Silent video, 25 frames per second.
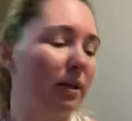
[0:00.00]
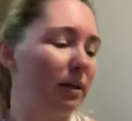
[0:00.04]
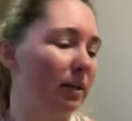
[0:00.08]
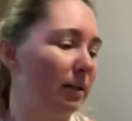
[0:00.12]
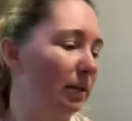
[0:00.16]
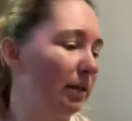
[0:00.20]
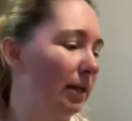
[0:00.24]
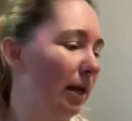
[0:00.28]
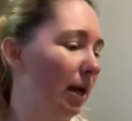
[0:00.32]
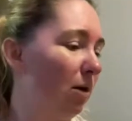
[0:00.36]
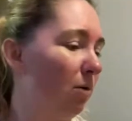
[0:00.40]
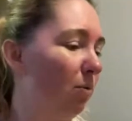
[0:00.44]

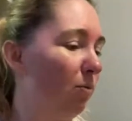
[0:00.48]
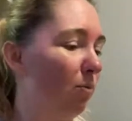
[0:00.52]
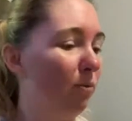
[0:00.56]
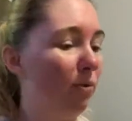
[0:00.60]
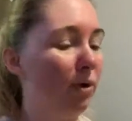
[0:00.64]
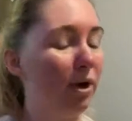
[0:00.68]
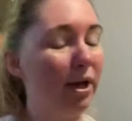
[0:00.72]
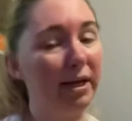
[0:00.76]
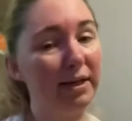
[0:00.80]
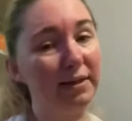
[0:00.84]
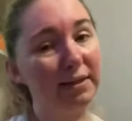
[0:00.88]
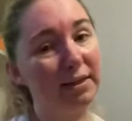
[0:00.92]
now,
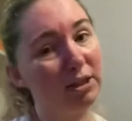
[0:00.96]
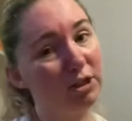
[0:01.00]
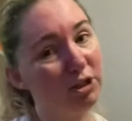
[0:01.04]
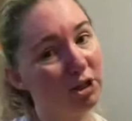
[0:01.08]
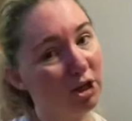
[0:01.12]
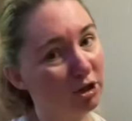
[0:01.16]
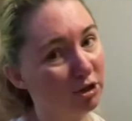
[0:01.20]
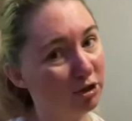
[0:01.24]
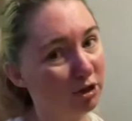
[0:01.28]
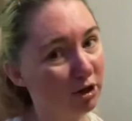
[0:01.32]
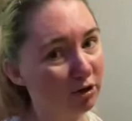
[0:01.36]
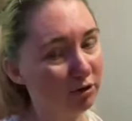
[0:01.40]
what is a
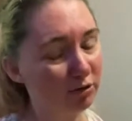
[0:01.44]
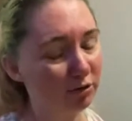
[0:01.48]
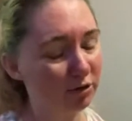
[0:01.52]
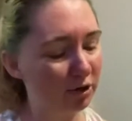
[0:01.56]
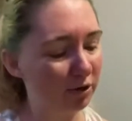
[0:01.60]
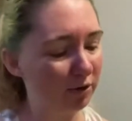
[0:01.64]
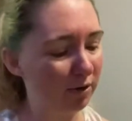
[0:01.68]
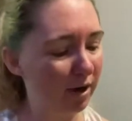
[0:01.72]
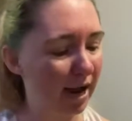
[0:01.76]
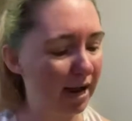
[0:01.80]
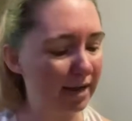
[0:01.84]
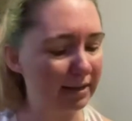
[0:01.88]
junk journal,
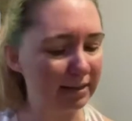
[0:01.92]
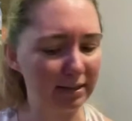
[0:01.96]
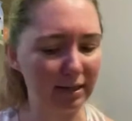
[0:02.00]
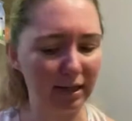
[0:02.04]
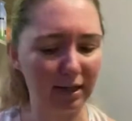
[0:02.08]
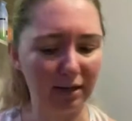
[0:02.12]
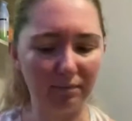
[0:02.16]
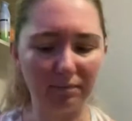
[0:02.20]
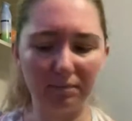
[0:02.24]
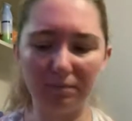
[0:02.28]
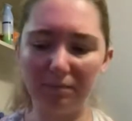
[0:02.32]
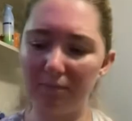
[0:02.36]
you're
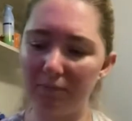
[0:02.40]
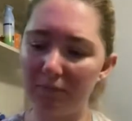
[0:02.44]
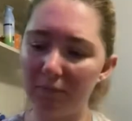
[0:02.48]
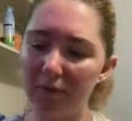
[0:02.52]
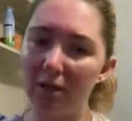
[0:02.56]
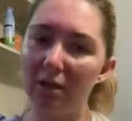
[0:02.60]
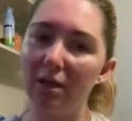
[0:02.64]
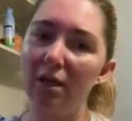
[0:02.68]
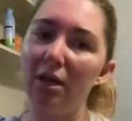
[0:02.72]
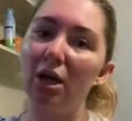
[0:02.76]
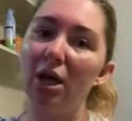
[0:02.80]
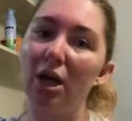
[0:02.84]
asking?
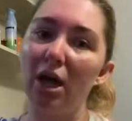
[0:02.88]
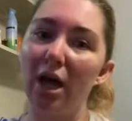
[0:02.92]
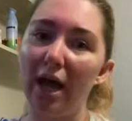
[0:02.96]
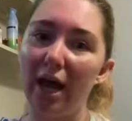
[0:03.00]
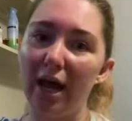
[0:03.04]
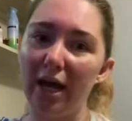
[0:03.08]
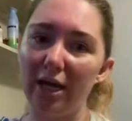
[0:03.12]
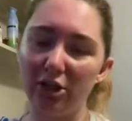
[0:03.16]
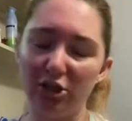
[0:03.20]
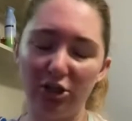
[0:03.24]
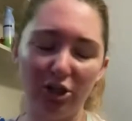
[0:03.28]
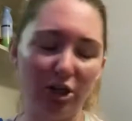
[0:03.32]

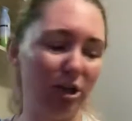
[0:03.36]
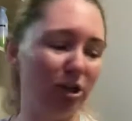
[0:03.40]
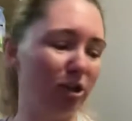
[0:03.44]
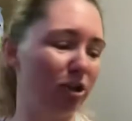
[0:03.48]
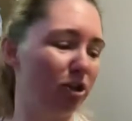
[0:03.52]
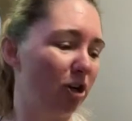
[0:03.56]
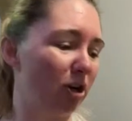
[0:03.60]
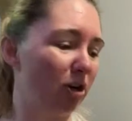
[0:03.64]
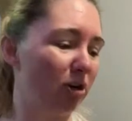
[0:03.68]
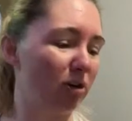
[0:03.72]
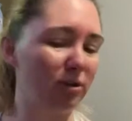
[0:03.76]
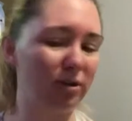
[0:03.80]
A junk
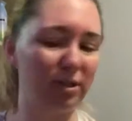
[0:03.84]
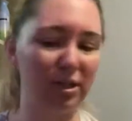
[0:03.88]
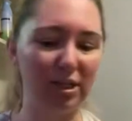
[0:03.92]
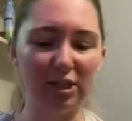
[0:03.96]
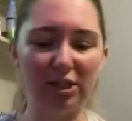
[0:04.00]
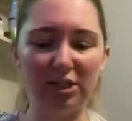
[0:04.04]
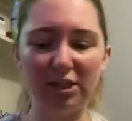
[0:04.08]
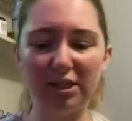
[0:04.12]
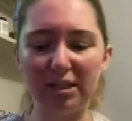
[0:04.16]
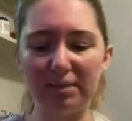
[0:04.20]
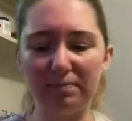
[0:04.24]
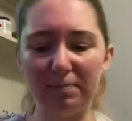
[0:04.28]
journal is
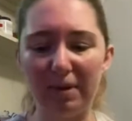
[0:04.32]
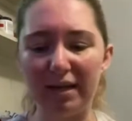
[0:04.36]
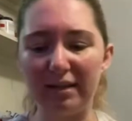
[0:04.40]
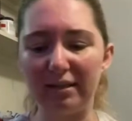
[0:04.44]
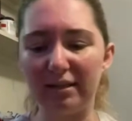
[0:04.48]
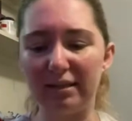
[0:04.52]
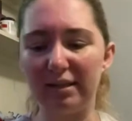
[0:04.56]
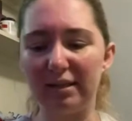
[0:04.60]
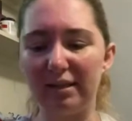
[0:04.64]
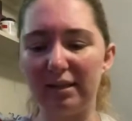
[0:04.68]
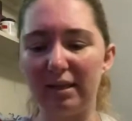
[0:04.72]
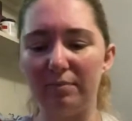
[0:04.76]
just
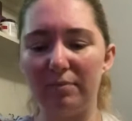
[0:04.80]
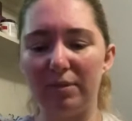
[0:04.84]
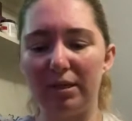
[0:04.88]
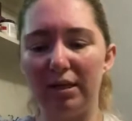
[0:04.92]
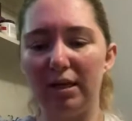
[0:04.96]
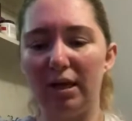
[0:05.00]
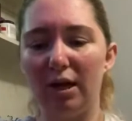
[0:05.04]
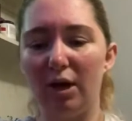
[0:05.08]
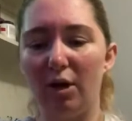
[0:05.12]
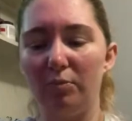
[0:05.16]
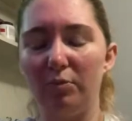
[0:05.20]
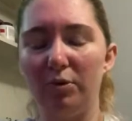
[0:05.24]
basically something
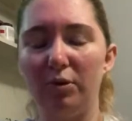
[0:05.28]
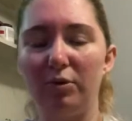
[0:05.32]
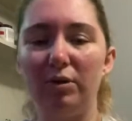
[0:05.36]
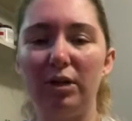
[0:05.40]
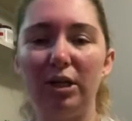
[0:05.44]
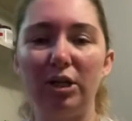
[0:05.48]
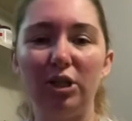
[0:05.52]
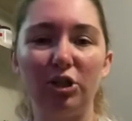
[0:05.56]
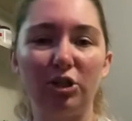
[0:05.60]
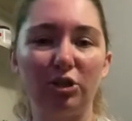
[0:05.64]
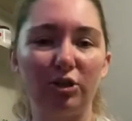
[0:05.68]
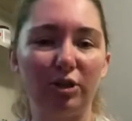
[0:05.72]
to help you
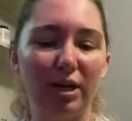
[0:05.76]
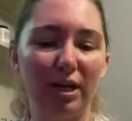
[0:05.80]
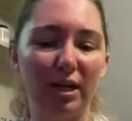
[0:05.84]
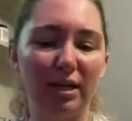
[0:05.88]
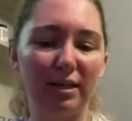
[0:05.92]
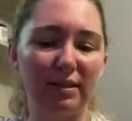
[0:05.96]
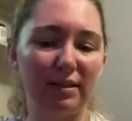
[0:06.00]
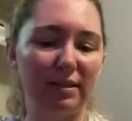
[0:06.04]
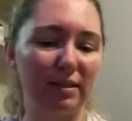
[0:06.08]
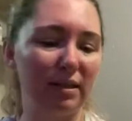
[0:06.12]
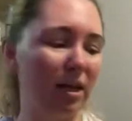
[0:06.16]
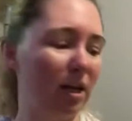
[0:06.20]

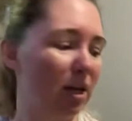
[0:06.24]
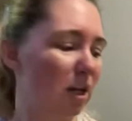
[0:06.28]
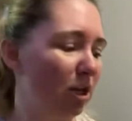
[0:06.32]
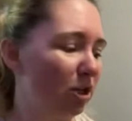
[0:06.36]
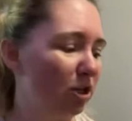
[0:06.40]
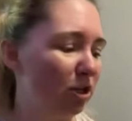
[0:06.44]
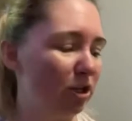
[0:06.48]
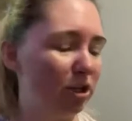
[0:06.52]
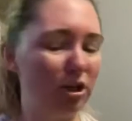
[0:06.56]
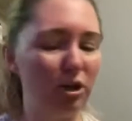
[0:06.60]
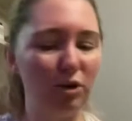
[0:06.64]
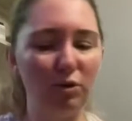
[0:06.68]
de-stress.
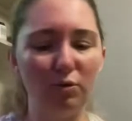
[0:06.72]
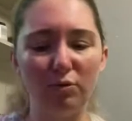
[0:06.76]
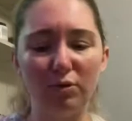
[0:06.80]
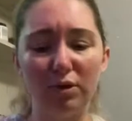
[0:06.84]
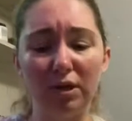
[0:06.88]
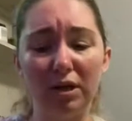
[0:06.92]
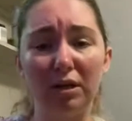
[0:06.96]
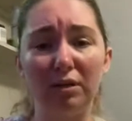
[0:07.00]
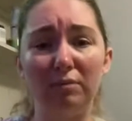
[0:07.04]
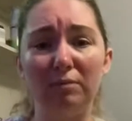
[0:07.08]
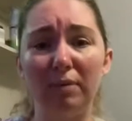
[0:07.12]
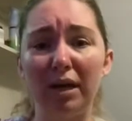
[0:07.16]
You
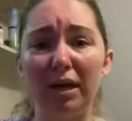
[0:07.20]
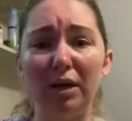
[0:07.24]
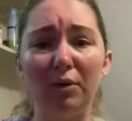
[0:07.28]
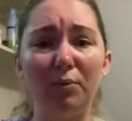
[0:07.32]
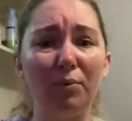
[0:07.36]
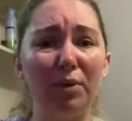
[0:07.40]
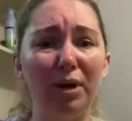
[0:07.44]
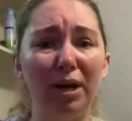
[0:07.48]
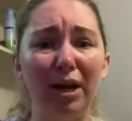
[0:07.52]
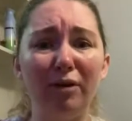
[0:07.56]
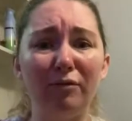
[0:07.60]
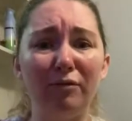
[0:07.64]
can make it
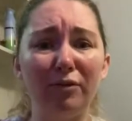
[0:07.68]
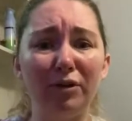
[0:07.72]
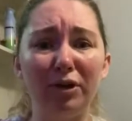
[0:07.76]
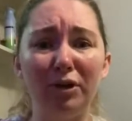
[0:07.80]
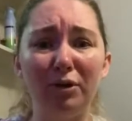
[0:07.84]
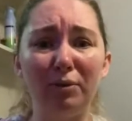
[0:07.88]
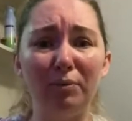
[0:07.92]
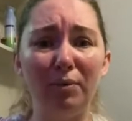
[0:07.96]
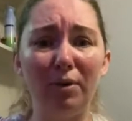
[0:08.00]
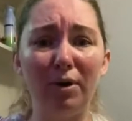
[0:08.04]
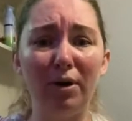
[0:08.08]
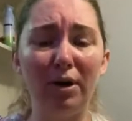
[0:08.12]
whatever
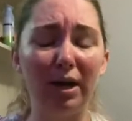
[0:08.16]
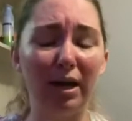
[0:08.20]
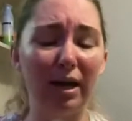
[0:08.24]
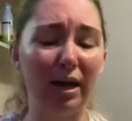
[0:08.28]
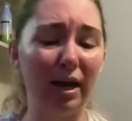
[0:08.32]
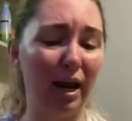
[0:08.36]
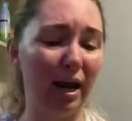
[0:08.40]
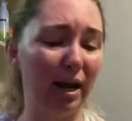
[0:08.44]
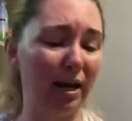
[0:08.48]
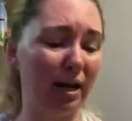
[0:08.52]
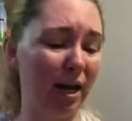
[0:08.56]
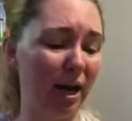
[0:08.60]
you want,
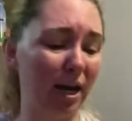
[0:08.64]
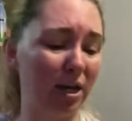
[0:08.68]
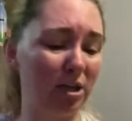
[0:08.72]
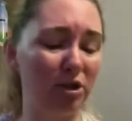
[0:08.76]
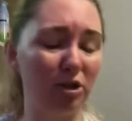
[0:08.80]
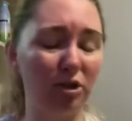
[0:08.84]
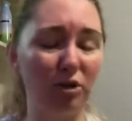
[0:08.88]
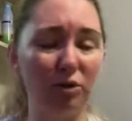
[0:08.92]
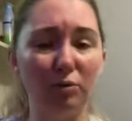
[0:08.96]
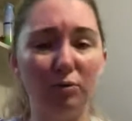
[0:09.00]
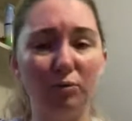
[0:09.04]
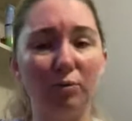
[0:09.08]
and as
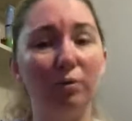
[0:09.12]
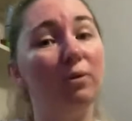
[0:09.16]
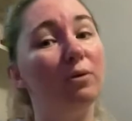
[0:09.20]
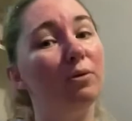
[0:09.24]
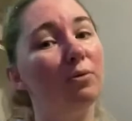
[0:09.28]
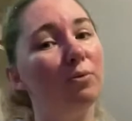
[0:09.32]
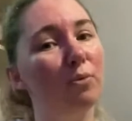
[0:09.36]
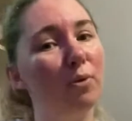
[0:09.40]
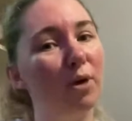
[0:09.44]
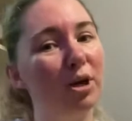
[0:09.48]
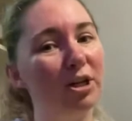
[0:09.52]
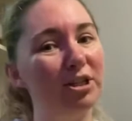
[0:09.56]
you
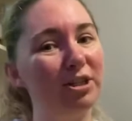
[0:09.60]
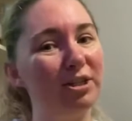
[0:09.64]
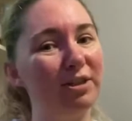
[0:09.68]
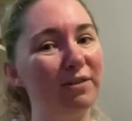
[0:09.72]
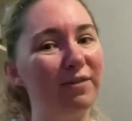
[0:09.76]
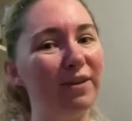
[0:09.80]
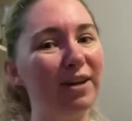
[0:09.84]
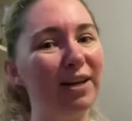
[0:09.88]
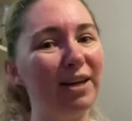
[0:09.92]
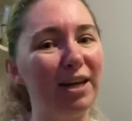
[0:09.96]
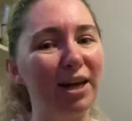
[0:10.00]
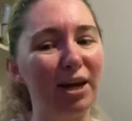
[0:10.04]
watch the
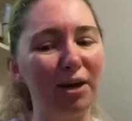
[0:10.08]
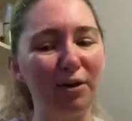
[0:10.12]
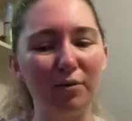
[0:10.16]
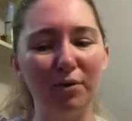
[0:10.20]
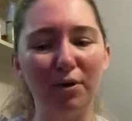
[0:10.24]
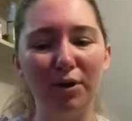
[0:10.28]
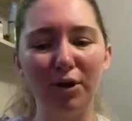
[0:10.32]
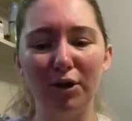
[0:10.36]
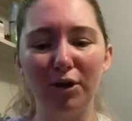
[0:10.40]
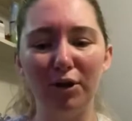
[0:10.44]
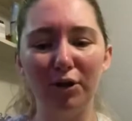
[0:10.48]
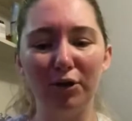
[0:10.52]
video,
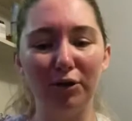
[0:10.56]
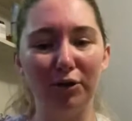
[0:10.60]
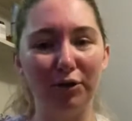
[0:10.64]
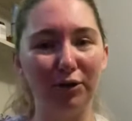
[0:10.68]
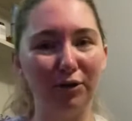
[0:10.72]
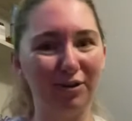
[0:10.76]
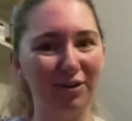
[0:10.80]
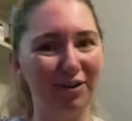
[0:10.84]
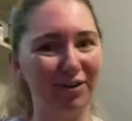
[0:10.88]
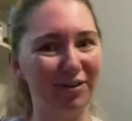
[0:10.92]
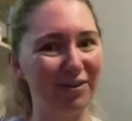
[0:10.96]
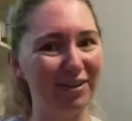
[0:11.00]

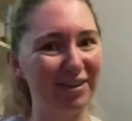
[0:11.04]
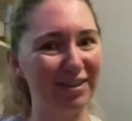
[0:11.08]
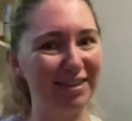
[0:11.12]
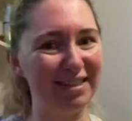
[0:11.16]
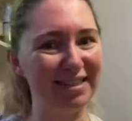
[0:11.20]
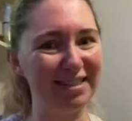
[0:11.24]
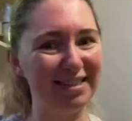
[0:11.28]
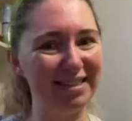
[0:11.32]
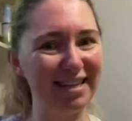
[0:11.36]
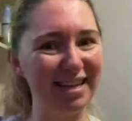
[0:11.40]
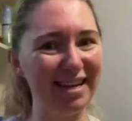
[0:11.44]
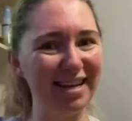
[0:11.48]
you're going to
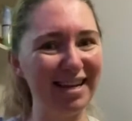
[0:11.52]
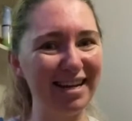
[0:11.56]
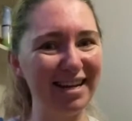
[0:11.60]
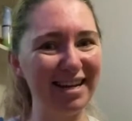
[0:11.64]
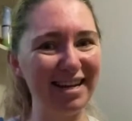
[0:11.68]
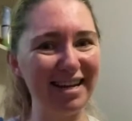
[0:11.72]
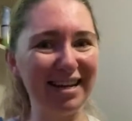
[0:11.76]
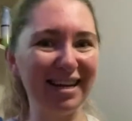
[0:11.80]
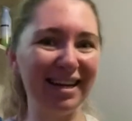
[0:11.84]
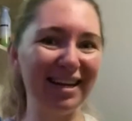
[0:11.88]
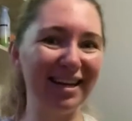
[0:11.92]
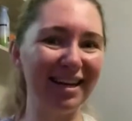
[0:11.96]

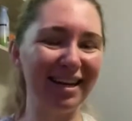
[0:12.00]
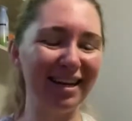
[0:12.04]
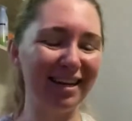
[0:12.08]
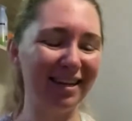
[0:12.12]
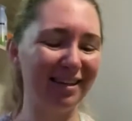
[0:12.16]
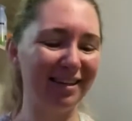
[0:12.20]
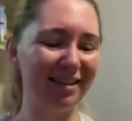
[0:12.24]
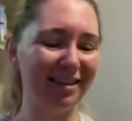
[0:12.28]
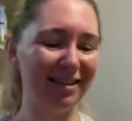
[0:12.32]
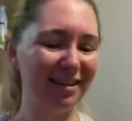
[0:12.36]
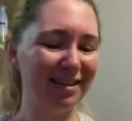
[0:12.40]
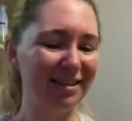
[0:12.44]
see.
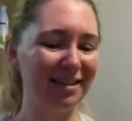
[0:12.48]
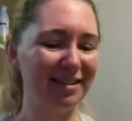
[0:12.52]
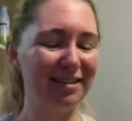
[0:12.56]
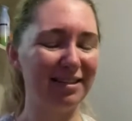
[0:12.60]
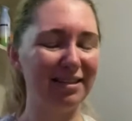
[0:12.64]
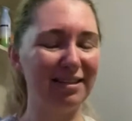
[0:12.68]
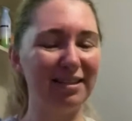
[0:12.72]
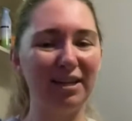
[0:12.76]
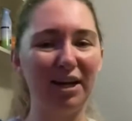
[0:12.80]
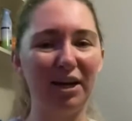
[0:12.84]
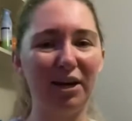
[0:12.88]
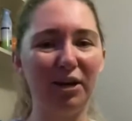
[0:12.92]

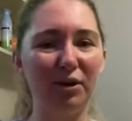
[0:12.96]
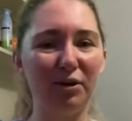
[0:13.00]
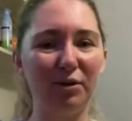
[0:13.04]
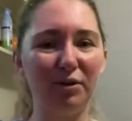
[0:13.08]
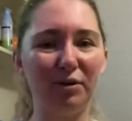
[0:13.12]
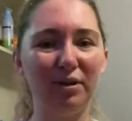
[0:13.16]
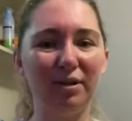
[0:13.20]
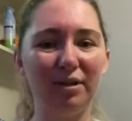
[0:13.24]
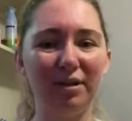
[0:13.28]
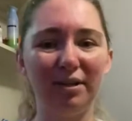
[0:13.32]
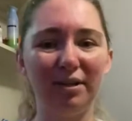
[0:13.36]
So,